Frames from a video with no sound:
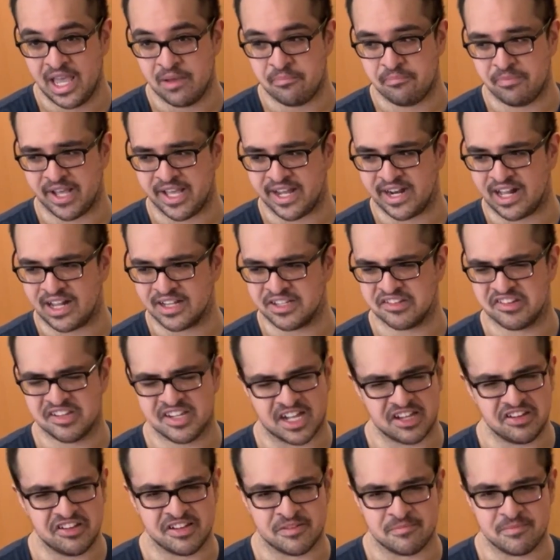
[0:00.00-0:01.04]
but I'll
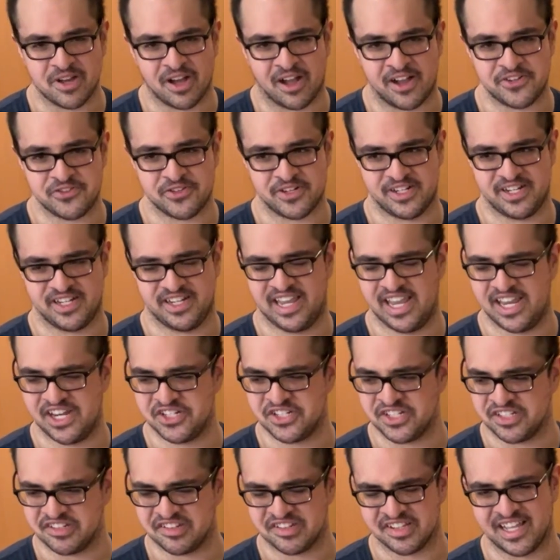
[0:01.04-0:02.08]
discuss some
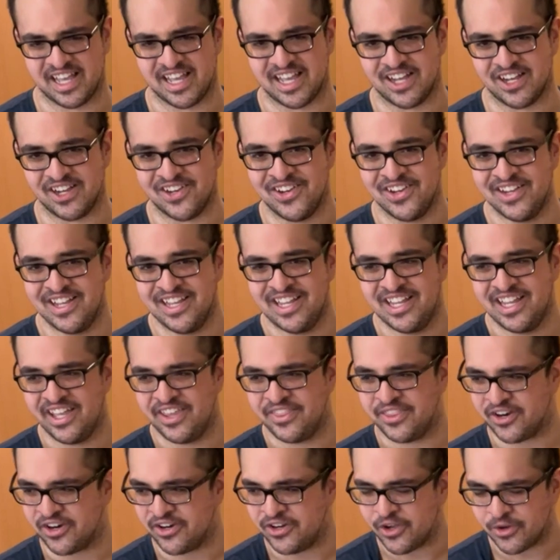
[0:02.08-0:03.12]
contraindications now.
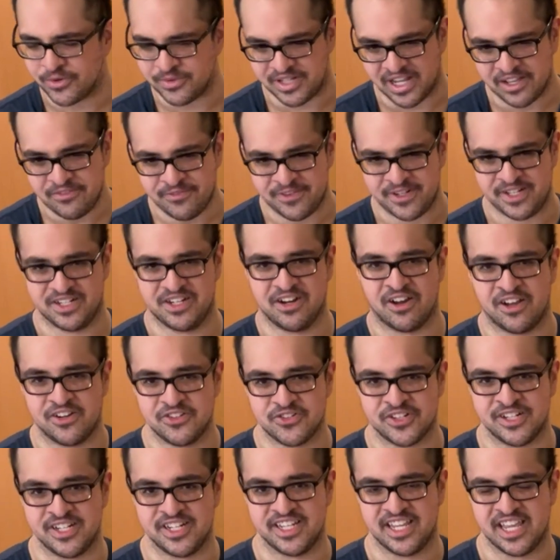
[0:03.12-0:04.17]
There are no definite
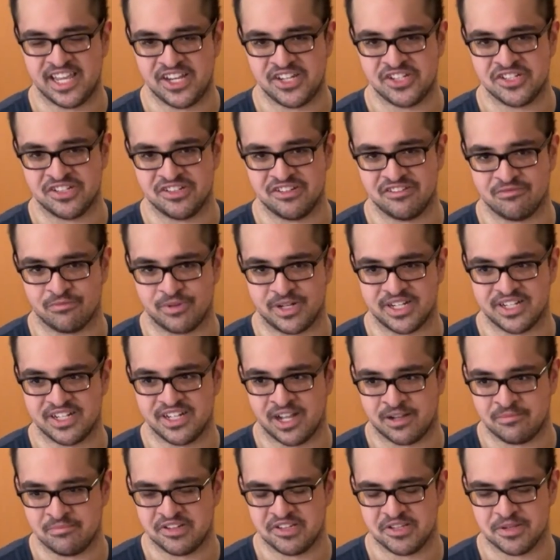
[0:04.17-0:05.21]
contraindications when it
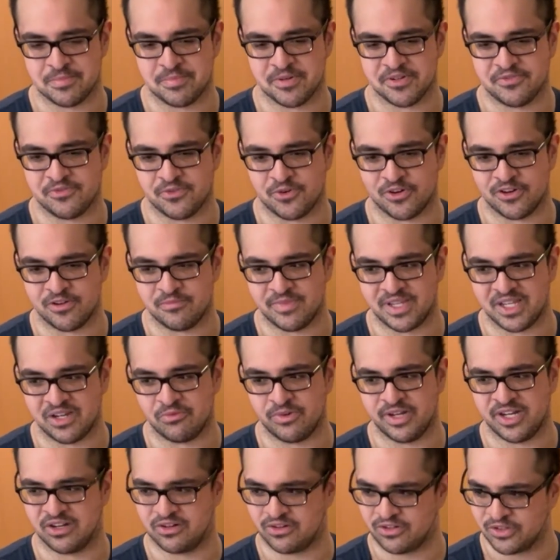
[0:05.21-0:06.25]
comes to performing
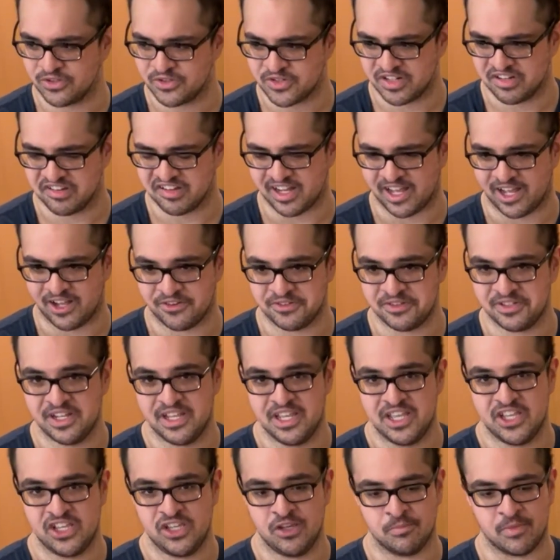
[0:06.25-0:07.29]
renal ultrasound.
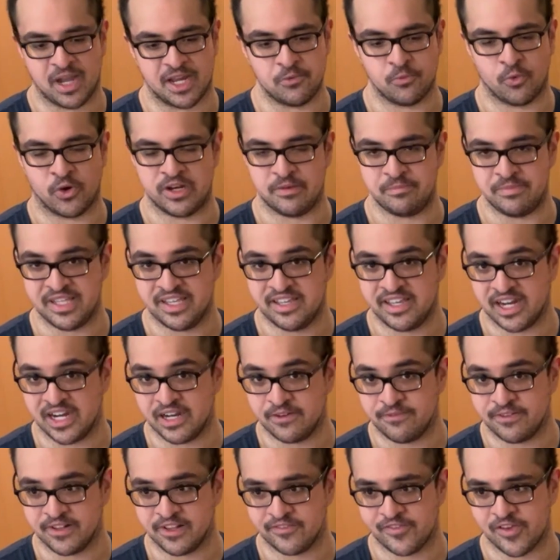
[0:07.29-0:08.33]
You might want to be
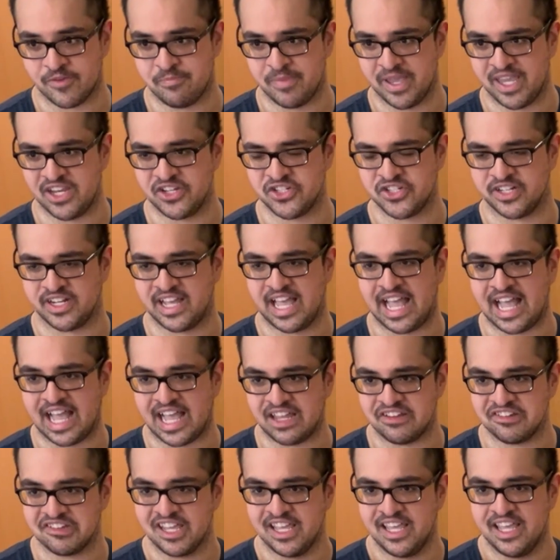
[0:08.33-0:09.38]
careful if a patient
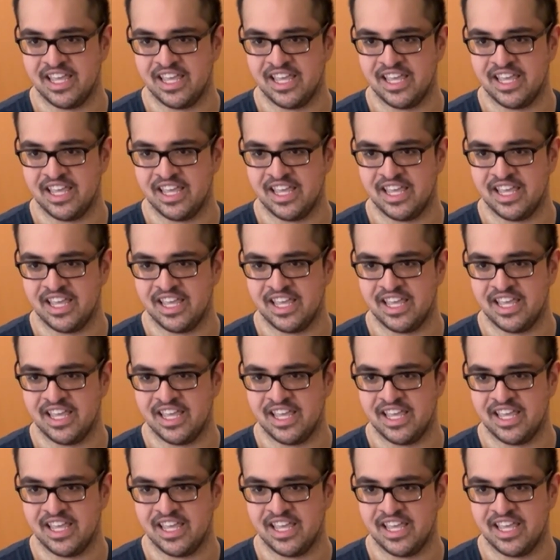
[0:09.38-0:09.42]
has